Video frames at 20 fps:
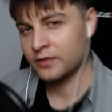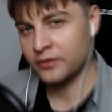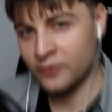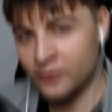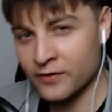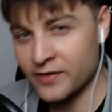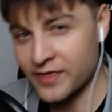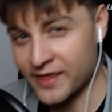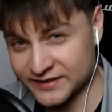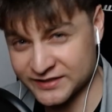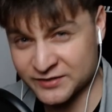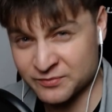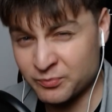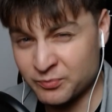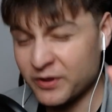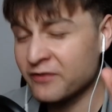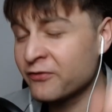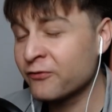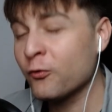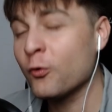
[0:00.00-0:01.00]
do this
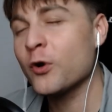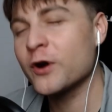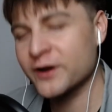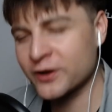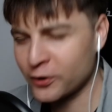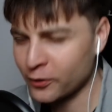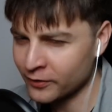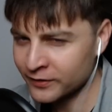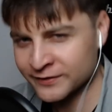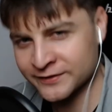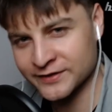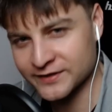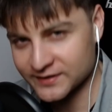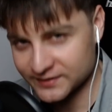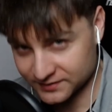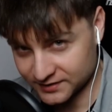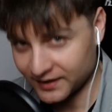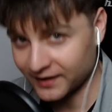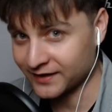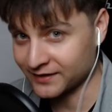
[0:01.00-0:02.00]
before going to
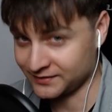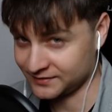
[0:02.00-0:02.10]
the second